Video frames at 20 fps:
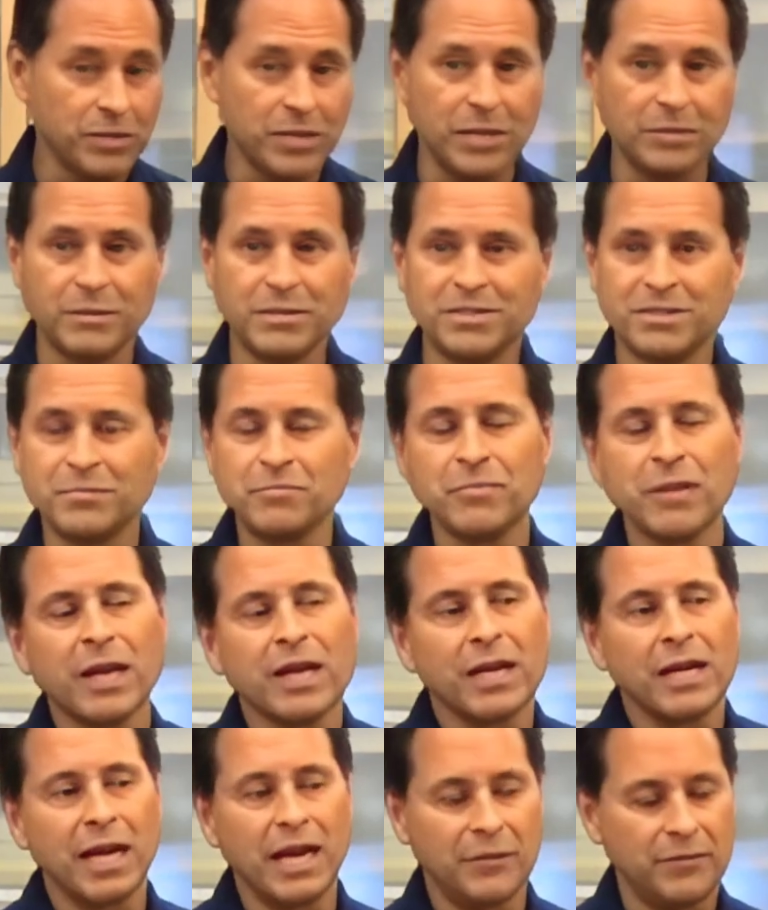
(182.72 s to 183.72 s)
lemons.
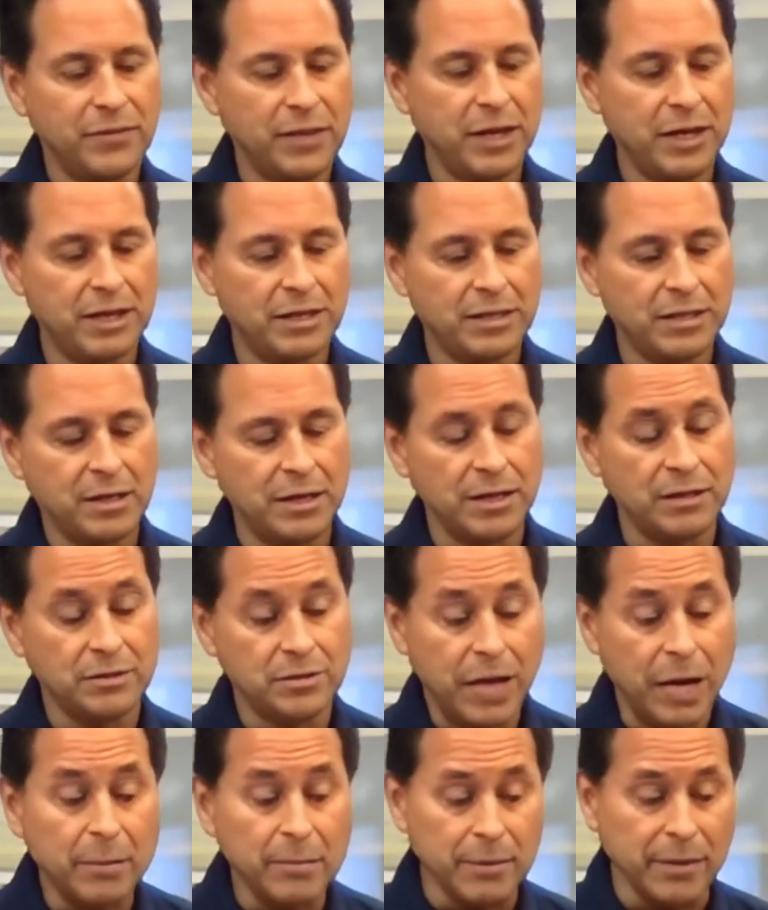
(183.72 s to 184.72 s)
And then on
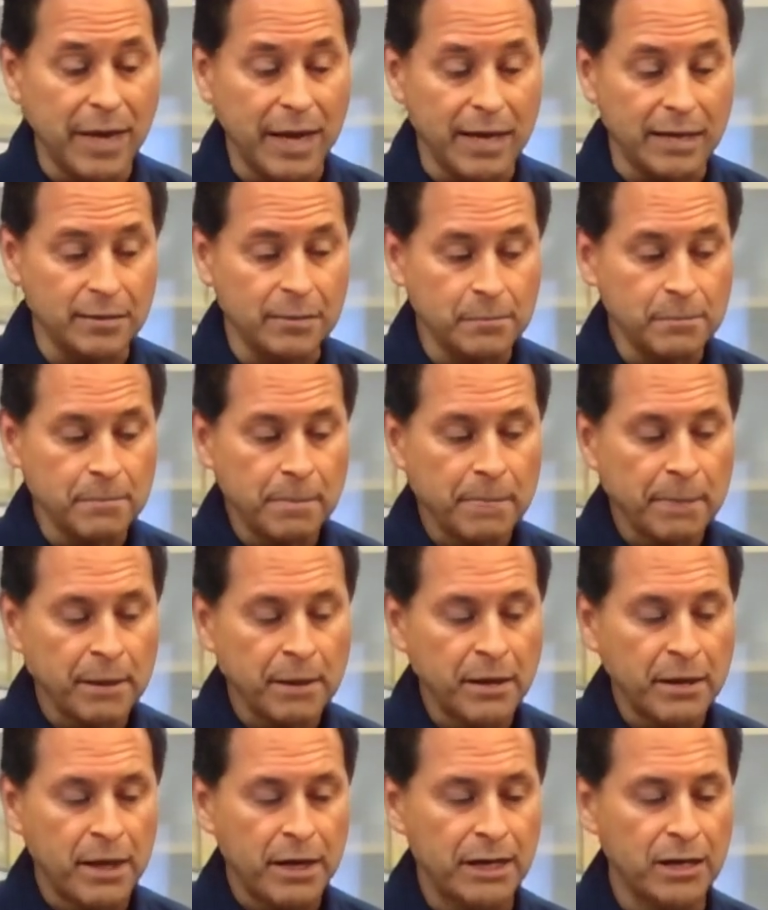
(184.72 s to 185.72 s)
top of that,
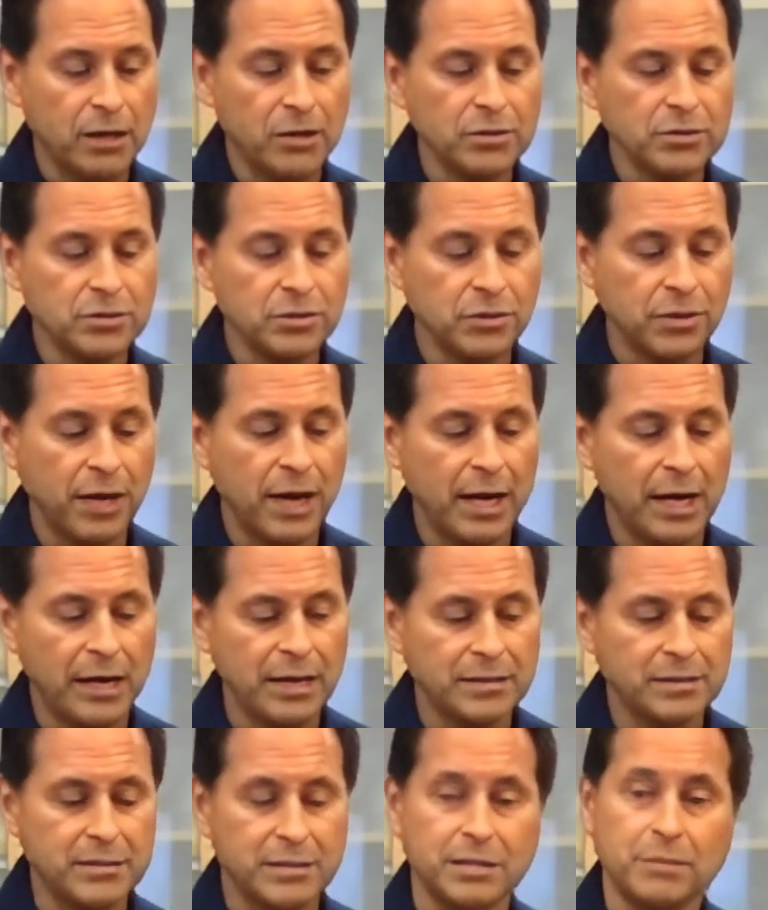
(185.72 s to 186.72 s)
it also
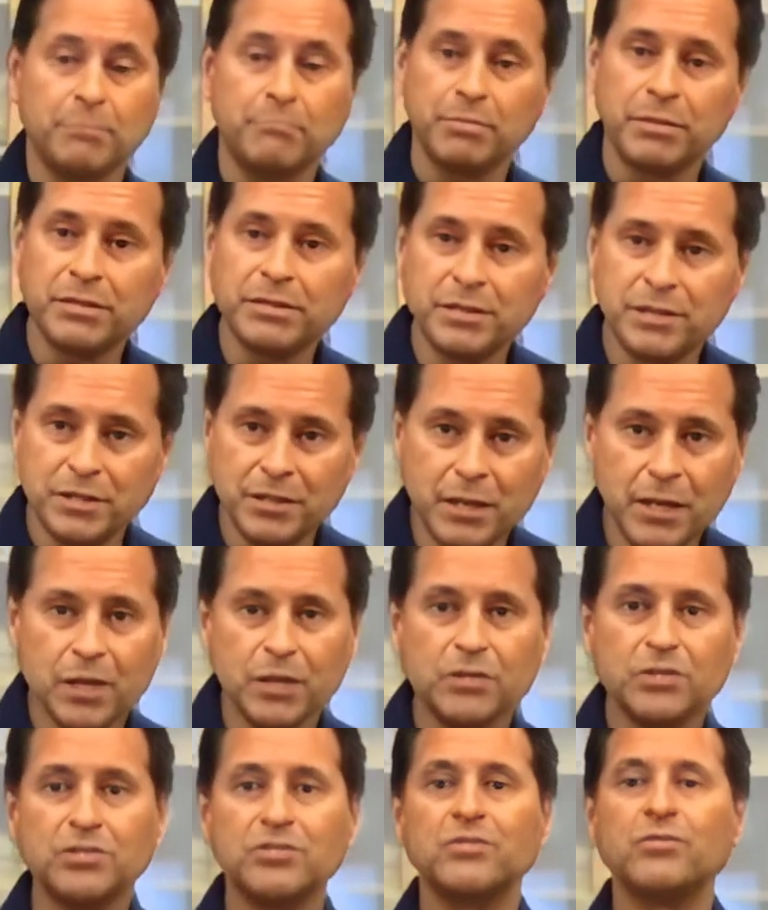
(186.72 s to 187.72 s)
has the ability
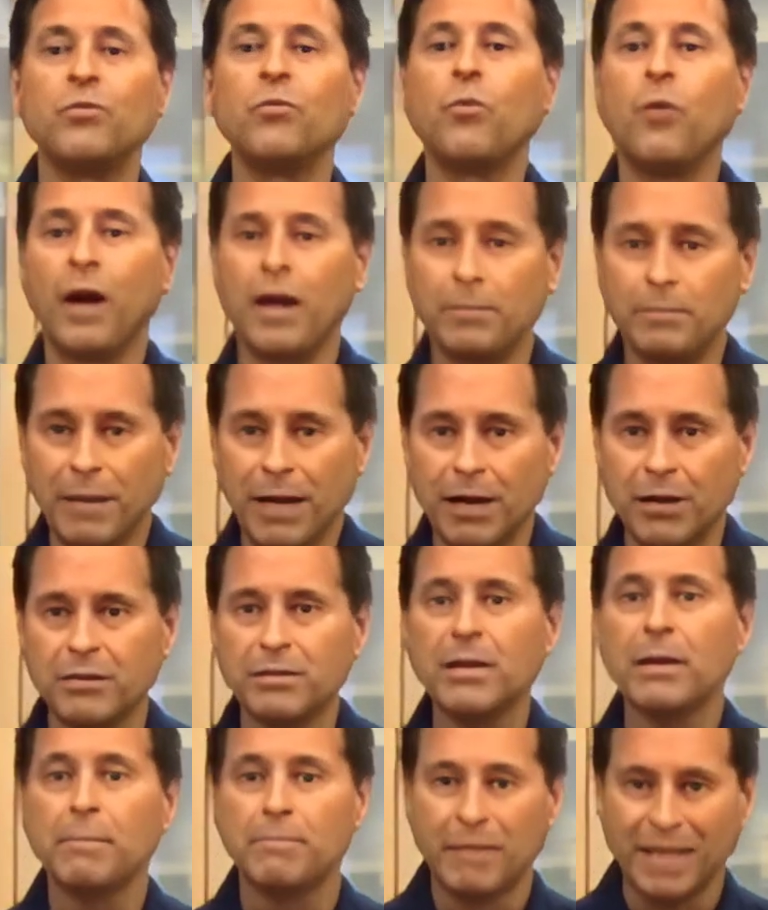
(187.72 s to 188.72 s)
to wipe
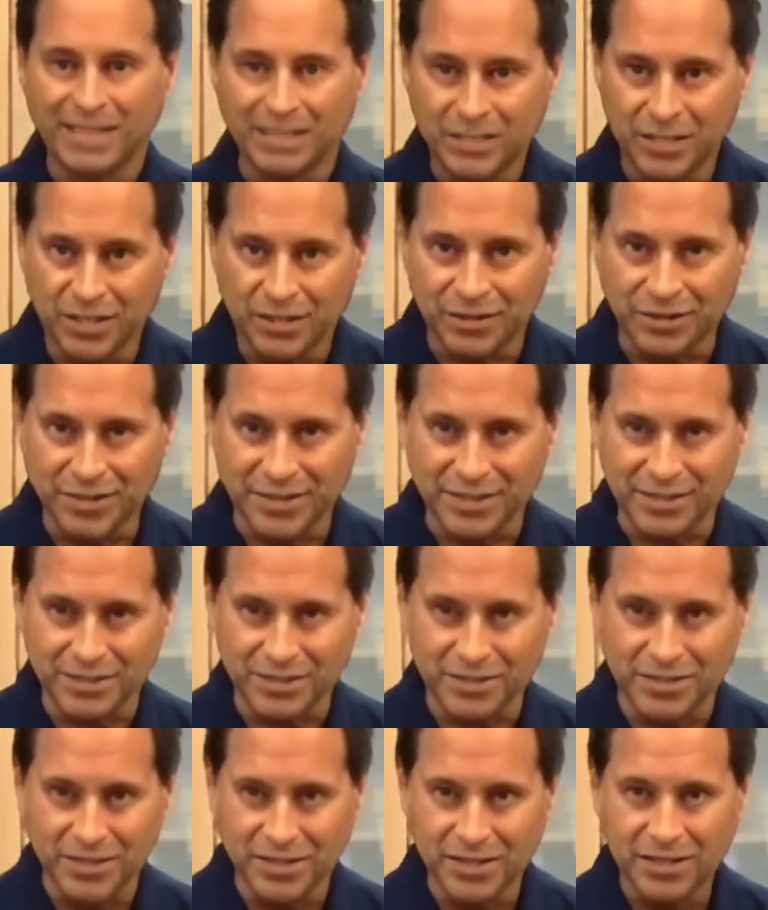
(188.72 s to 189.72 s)
out
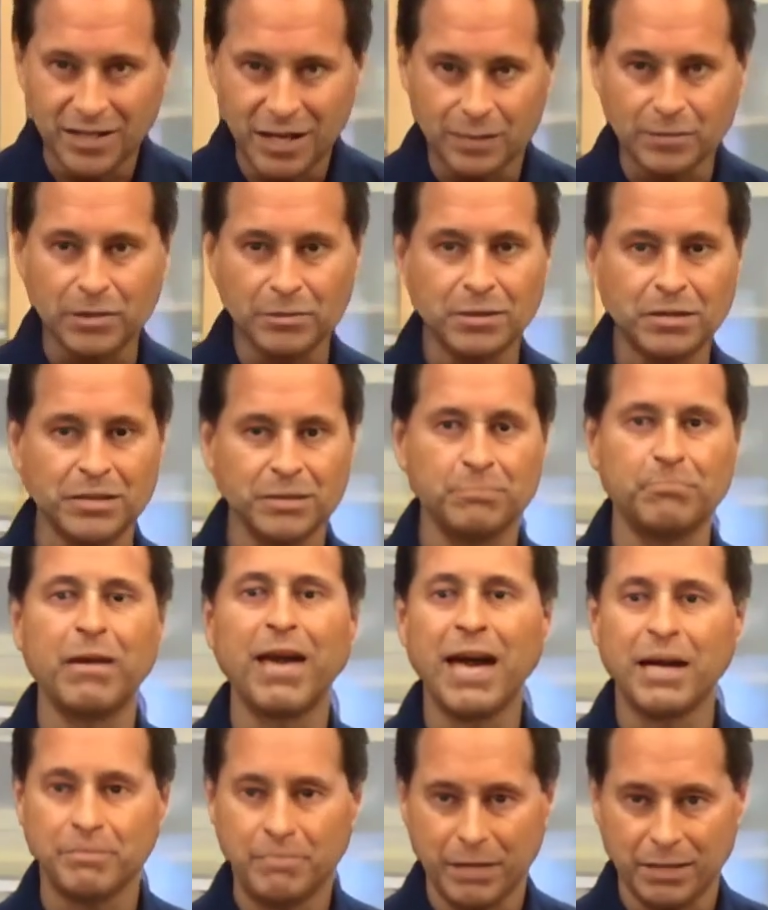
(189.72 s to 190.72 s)
bacterias. I'm talking about the
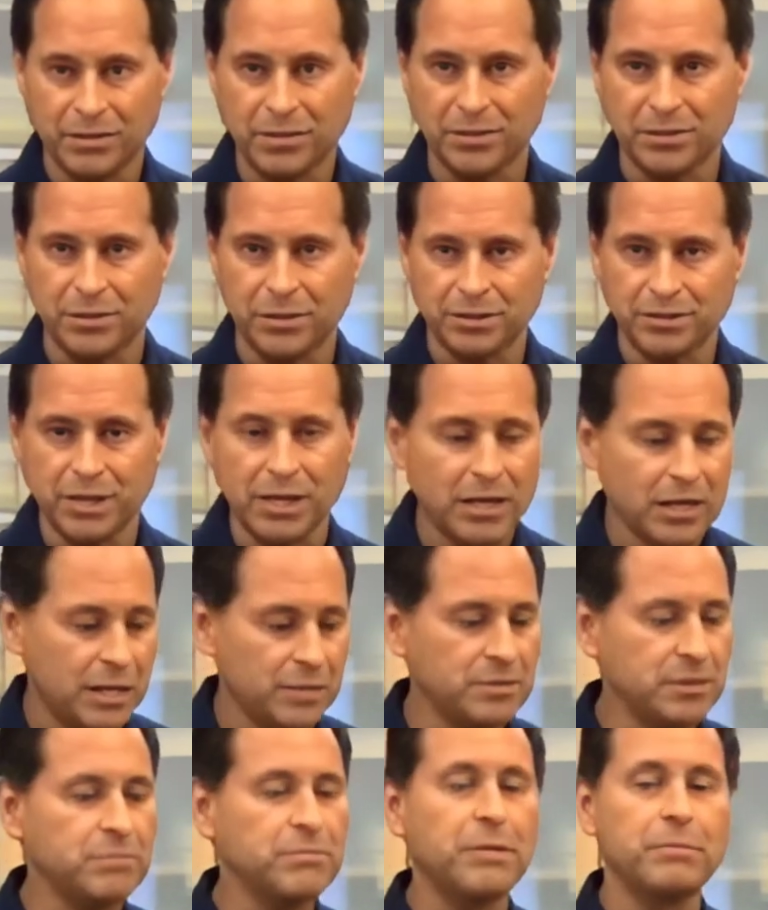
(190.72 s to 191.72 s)
bad bacterias. I'm
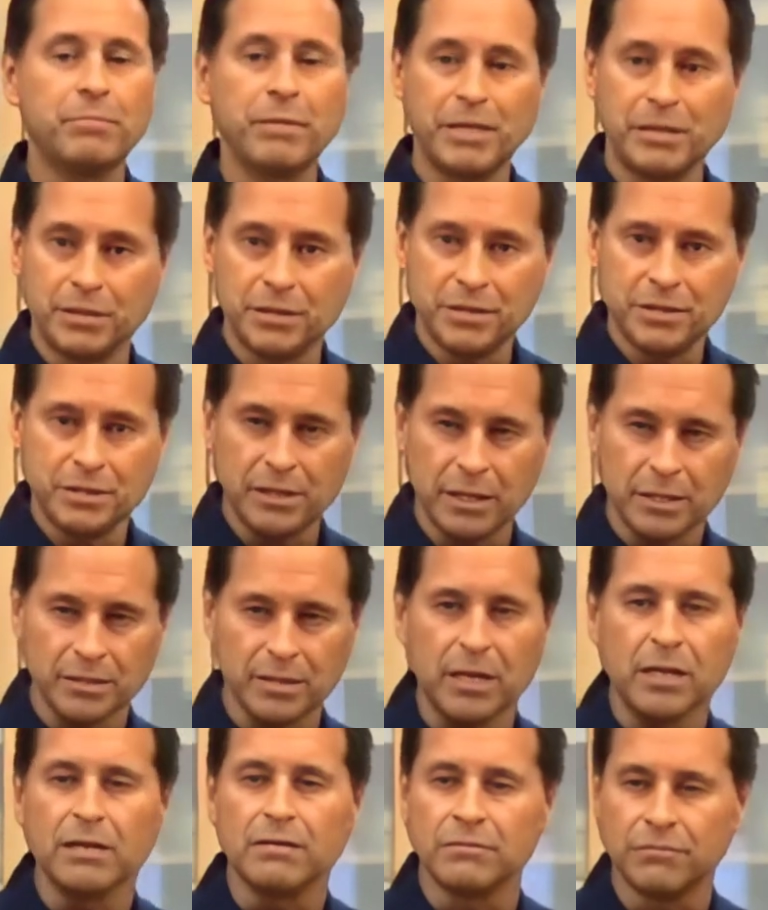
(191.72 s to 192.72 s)
talking about
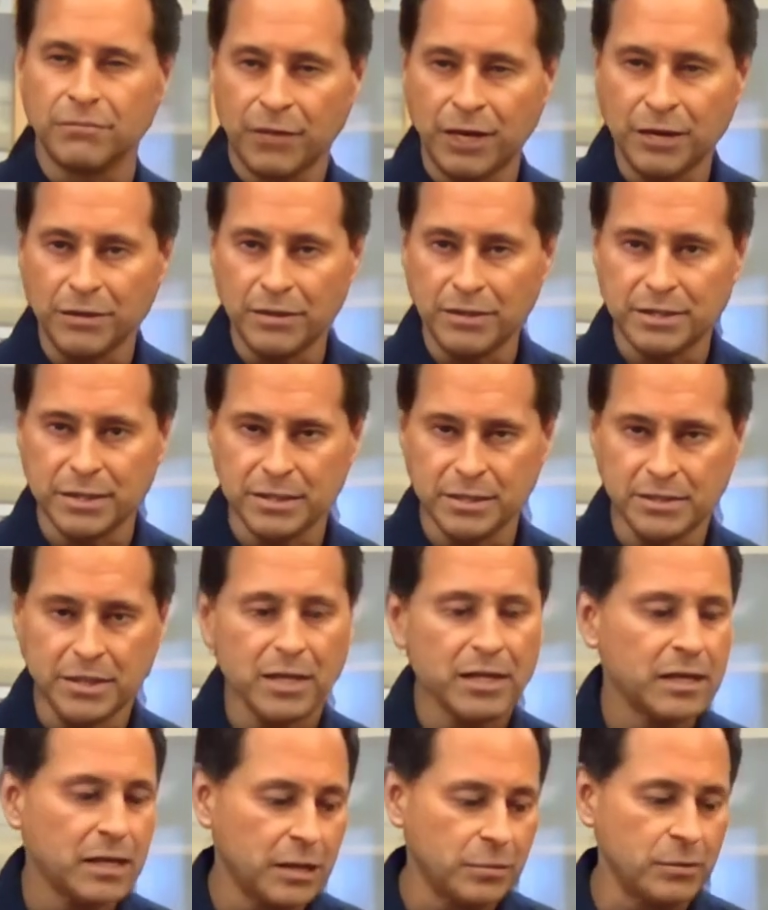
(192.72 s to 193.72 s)
parasites, viruses,
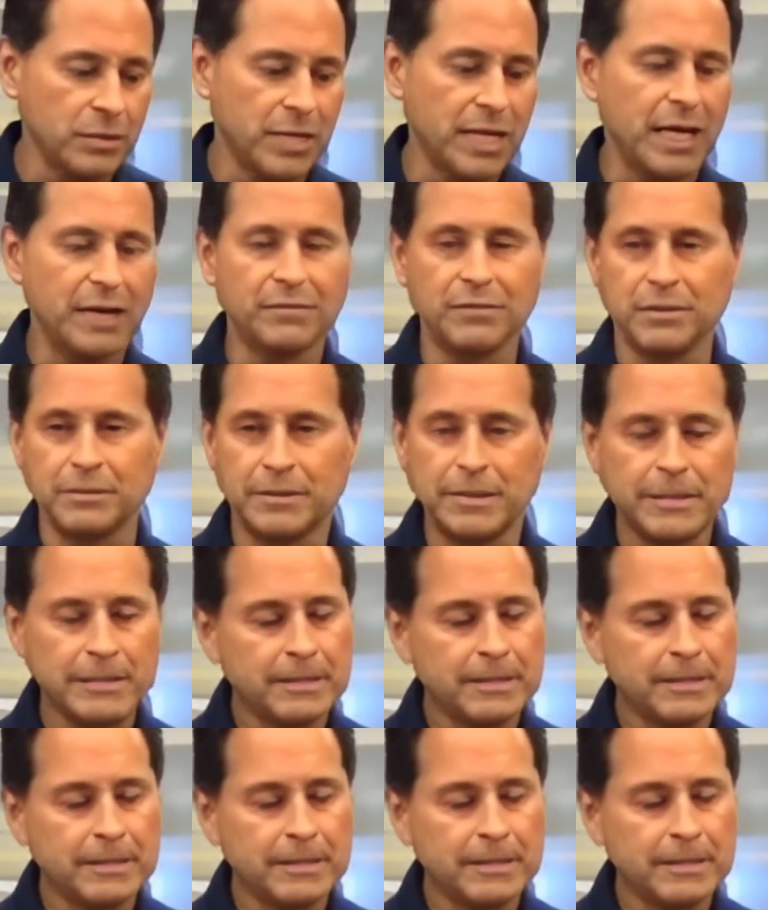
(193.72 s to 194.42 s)
and what have you.